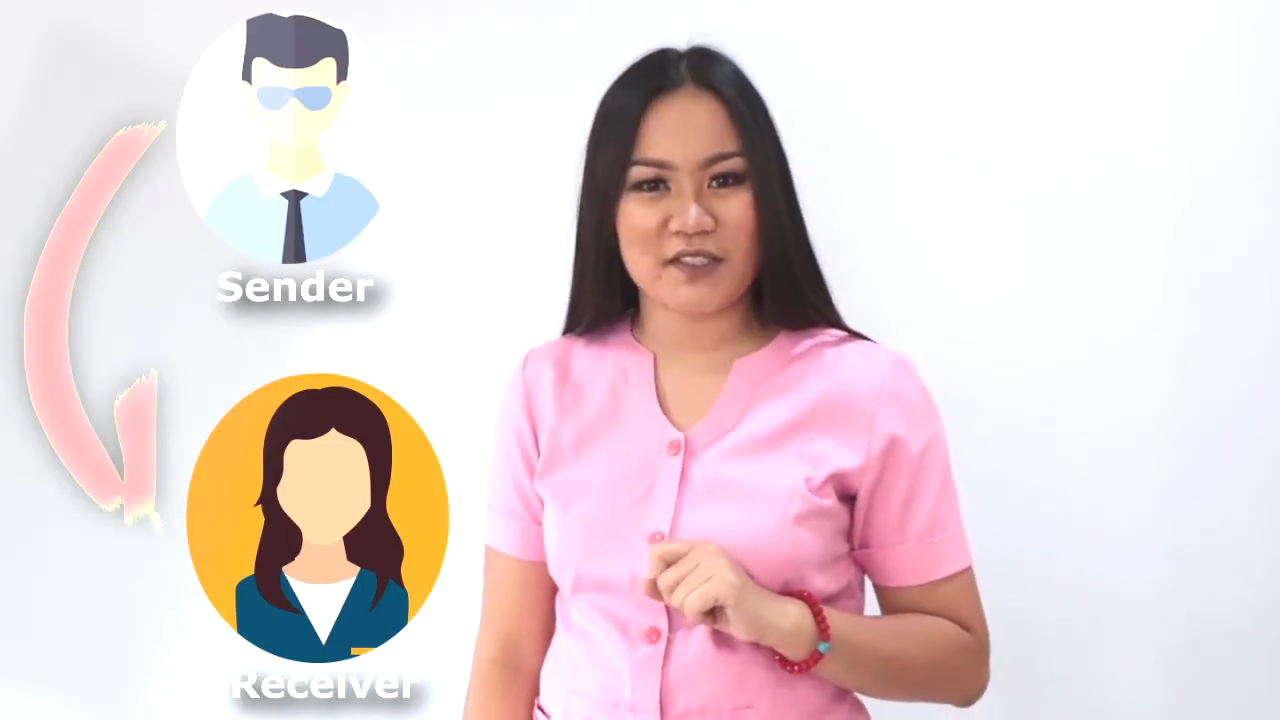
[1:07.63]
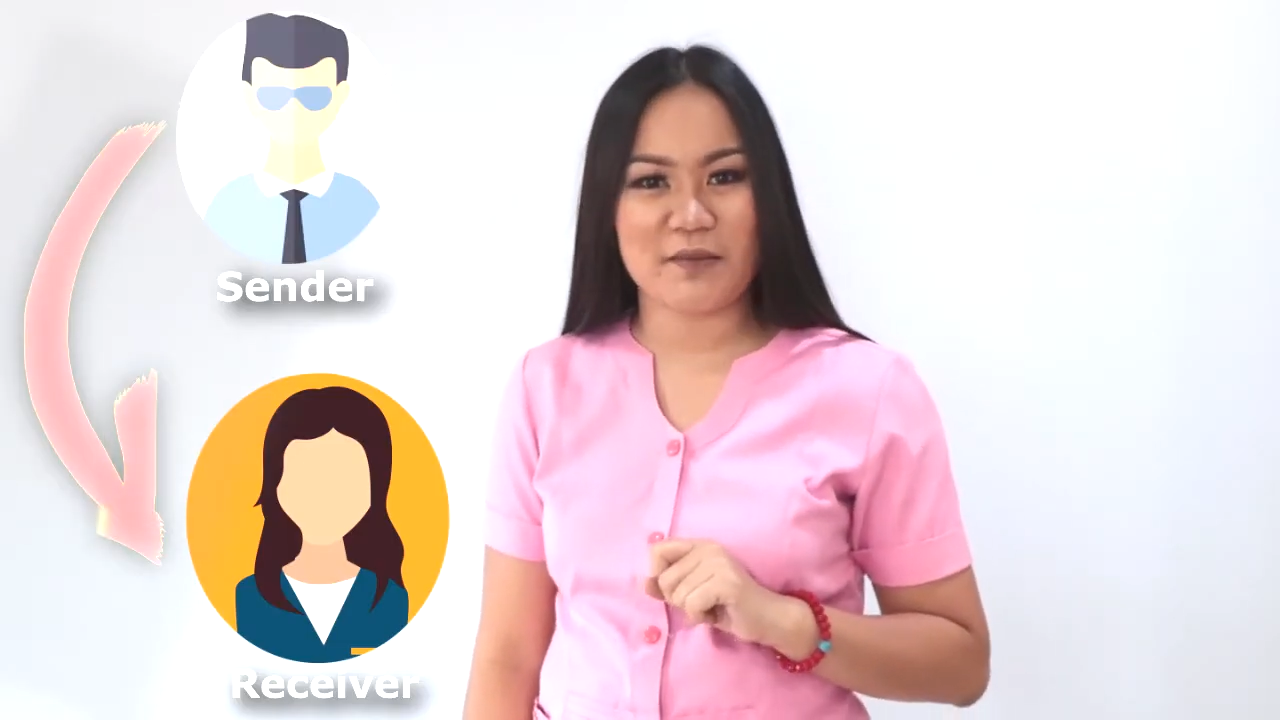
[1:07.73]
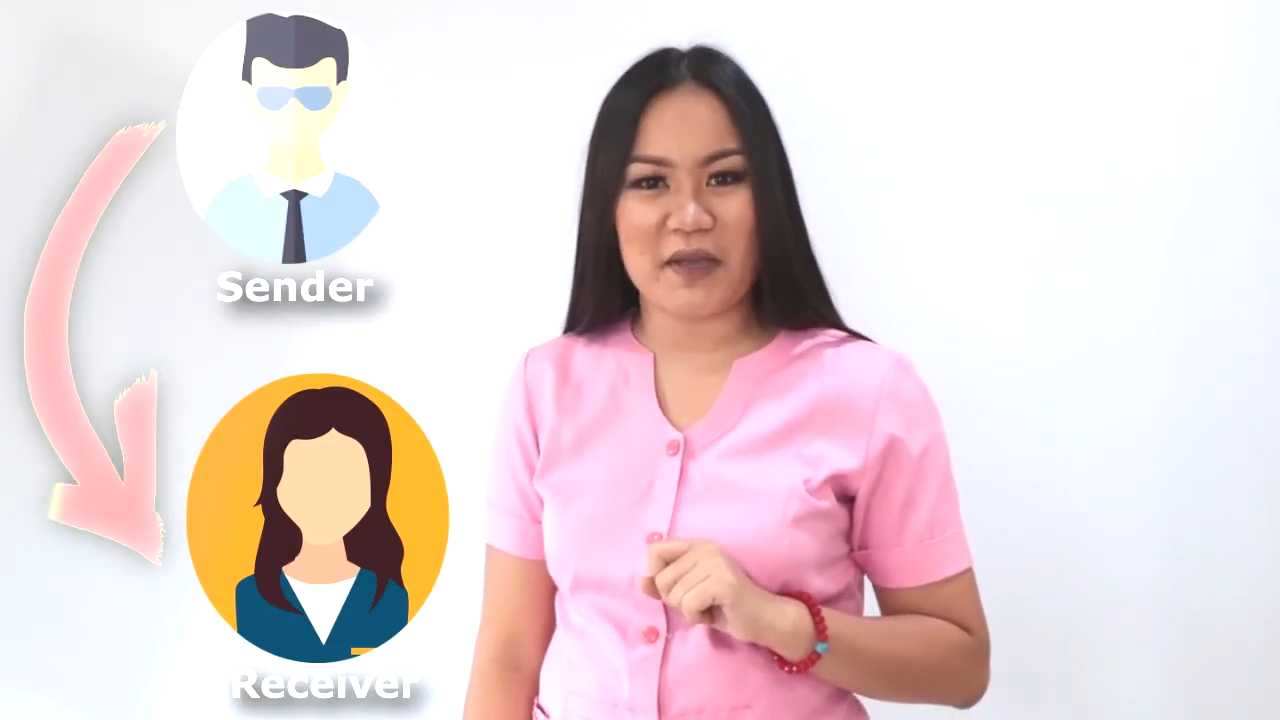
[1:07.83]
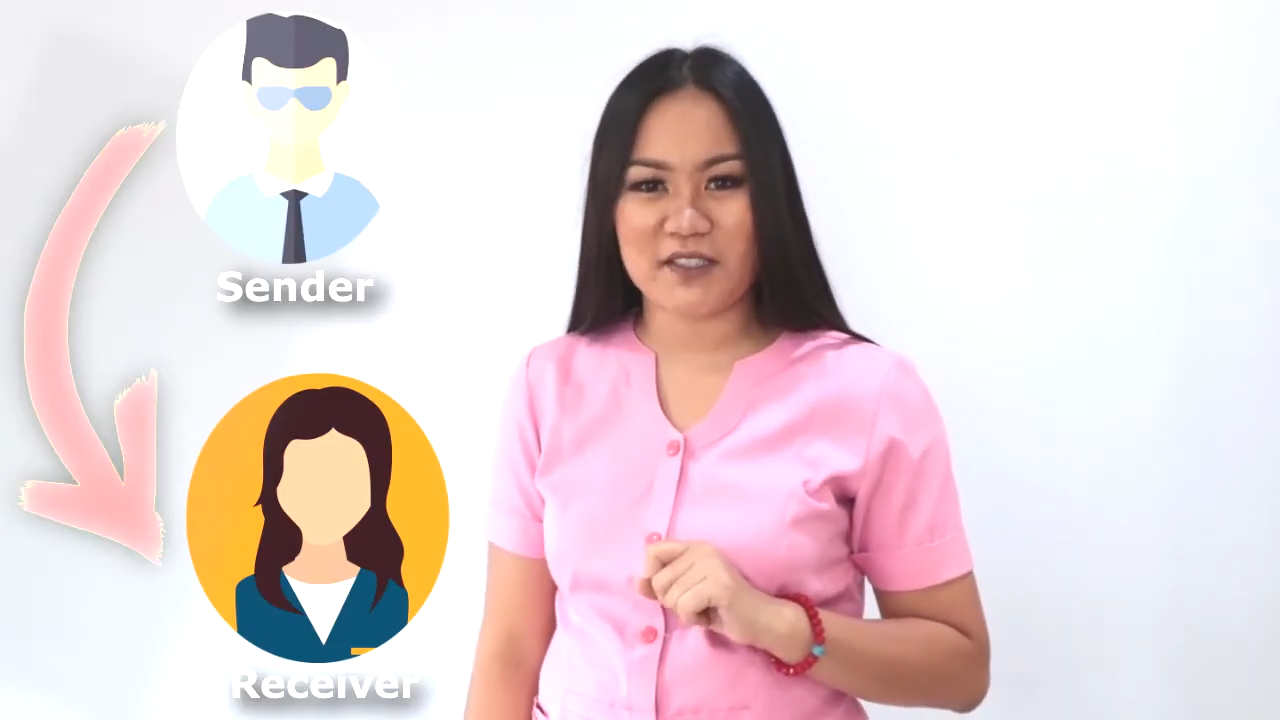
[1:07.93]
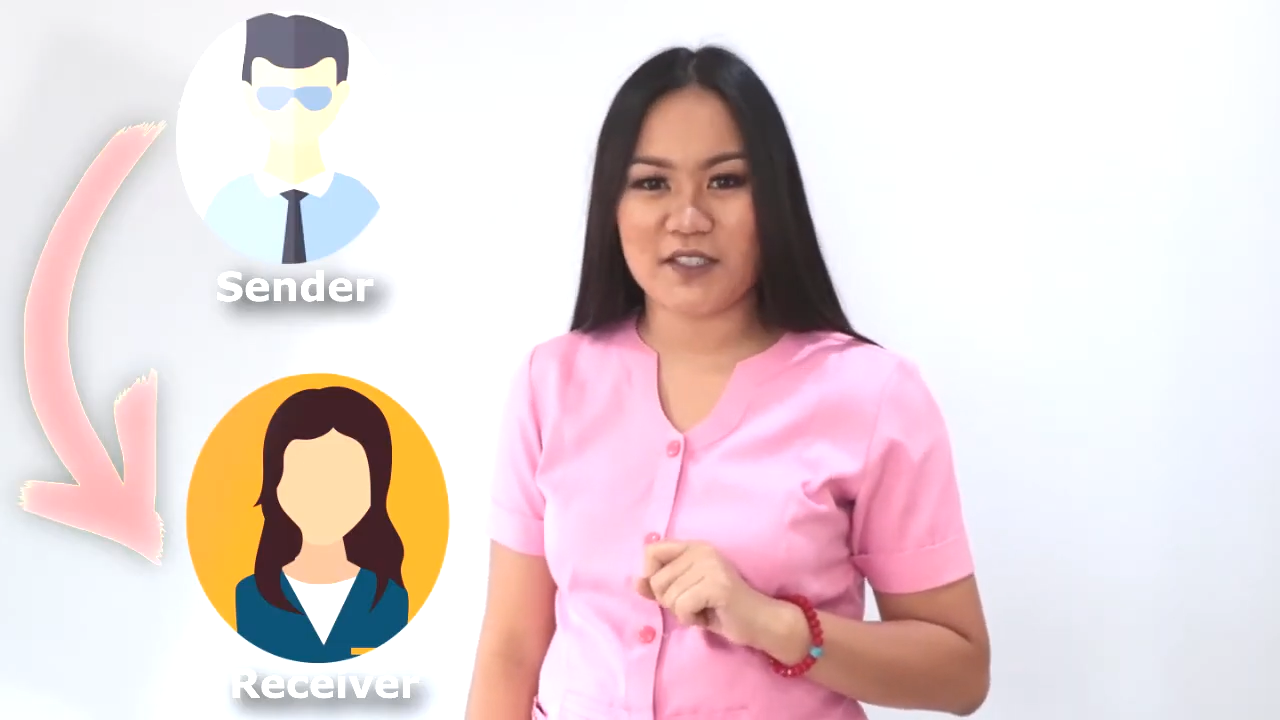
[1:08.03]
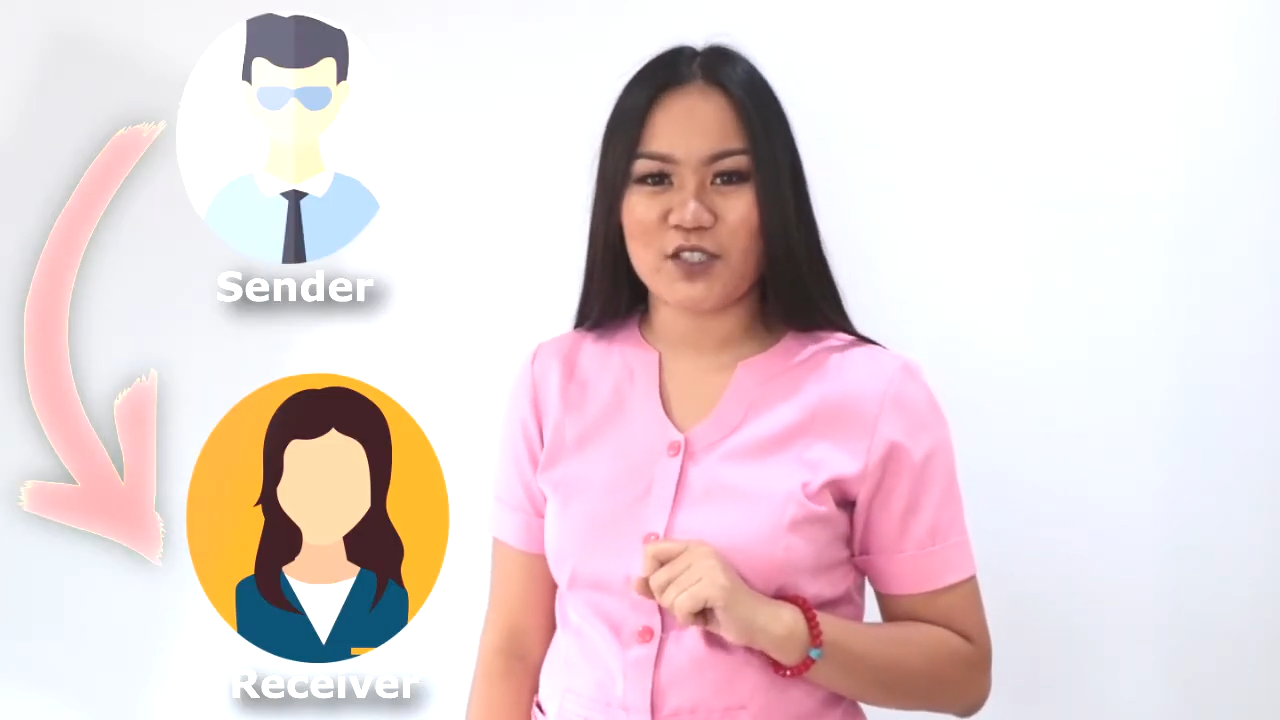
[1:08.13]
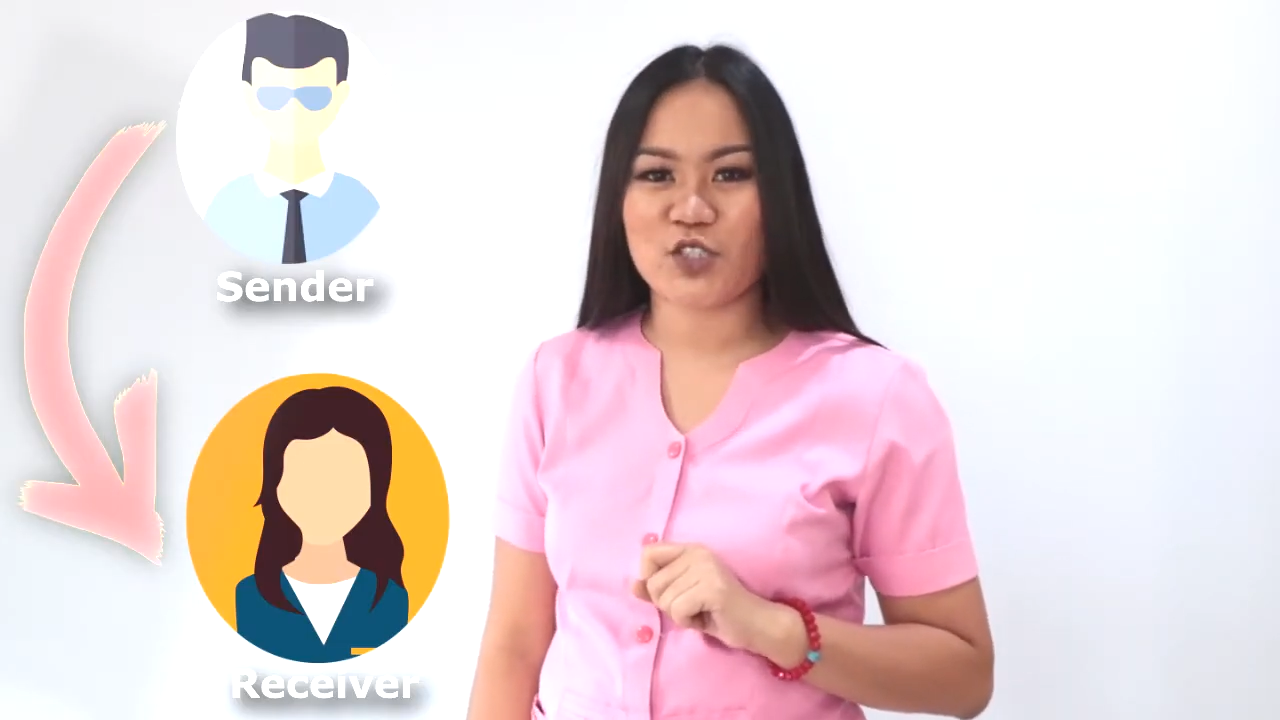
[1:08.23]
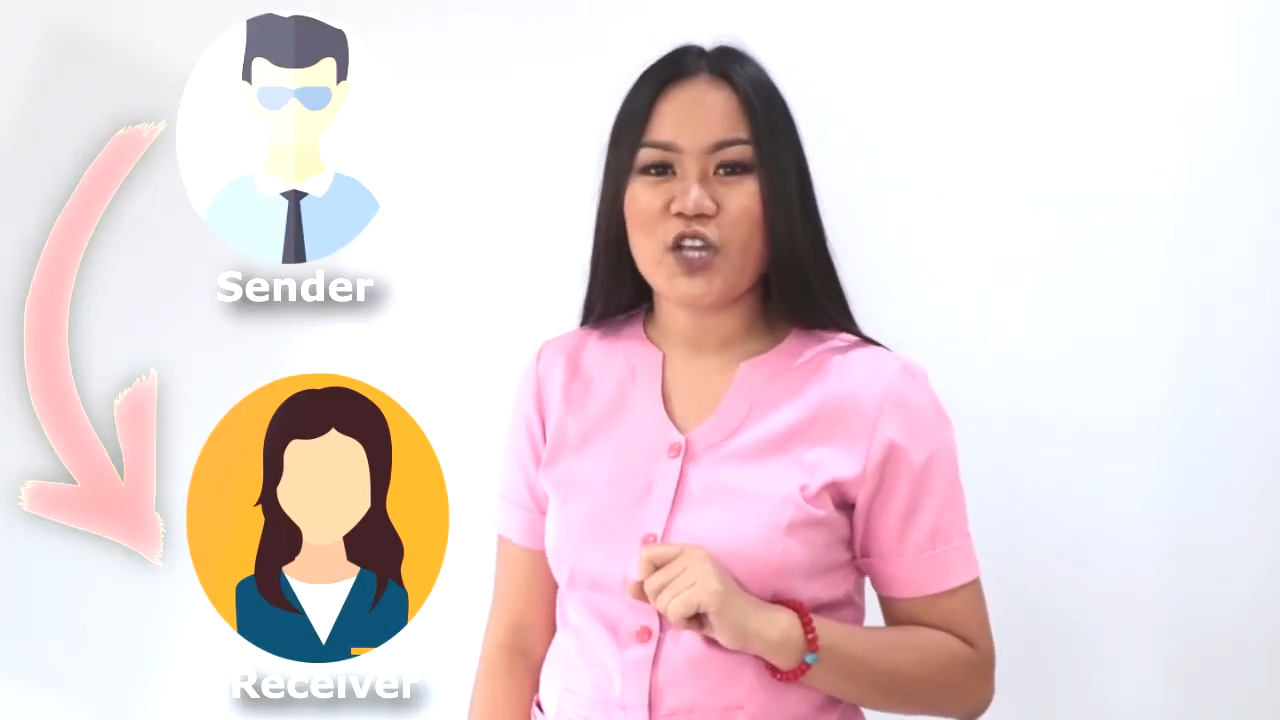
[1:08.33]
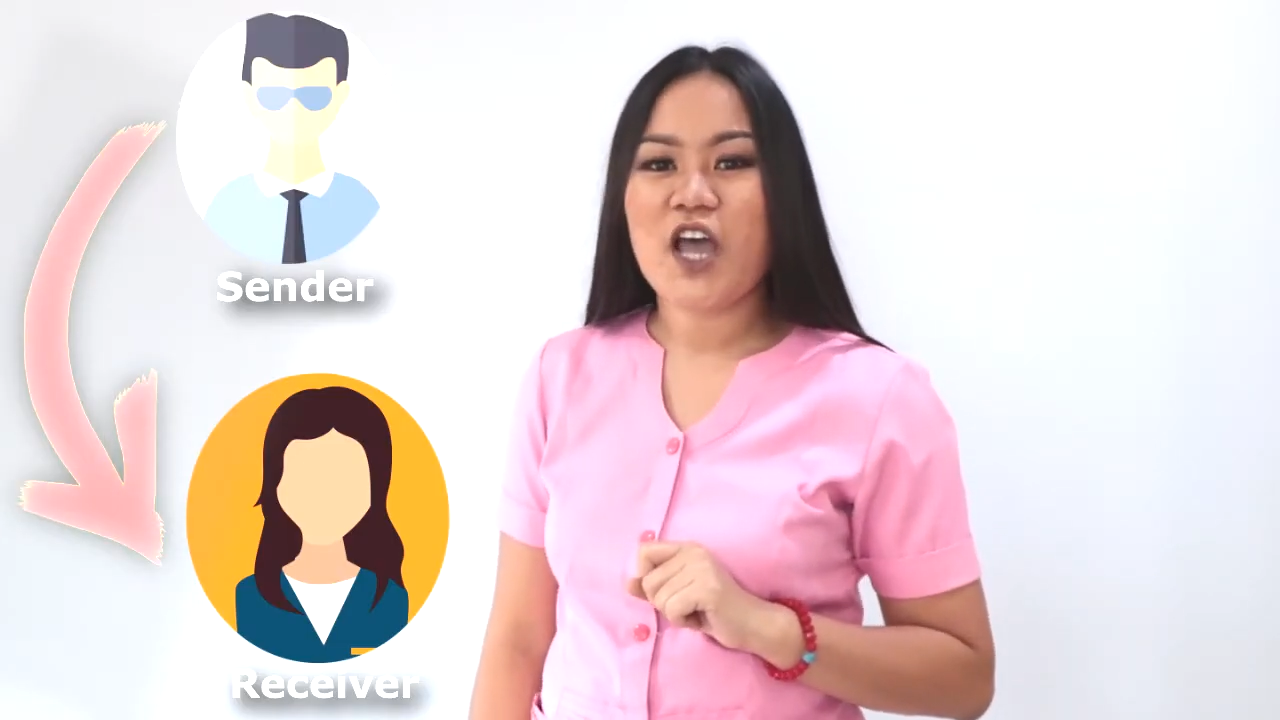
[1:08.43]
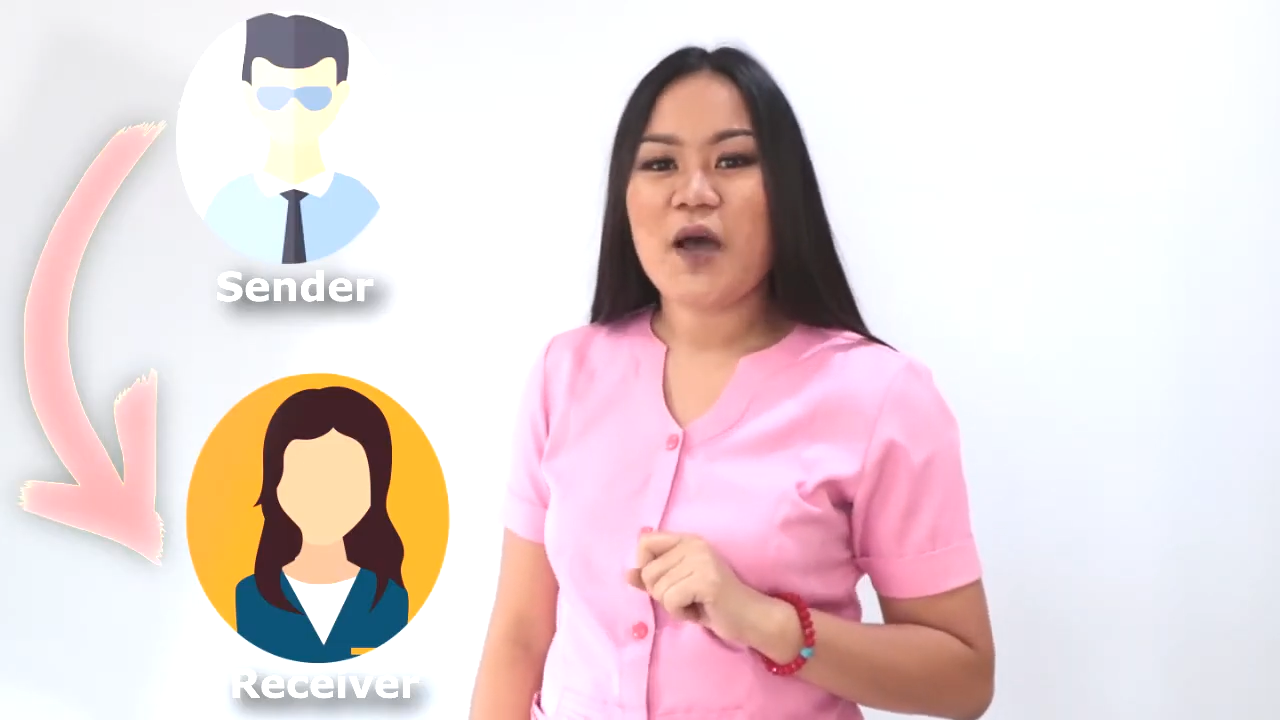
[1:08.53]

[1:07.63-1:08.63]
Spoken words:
the message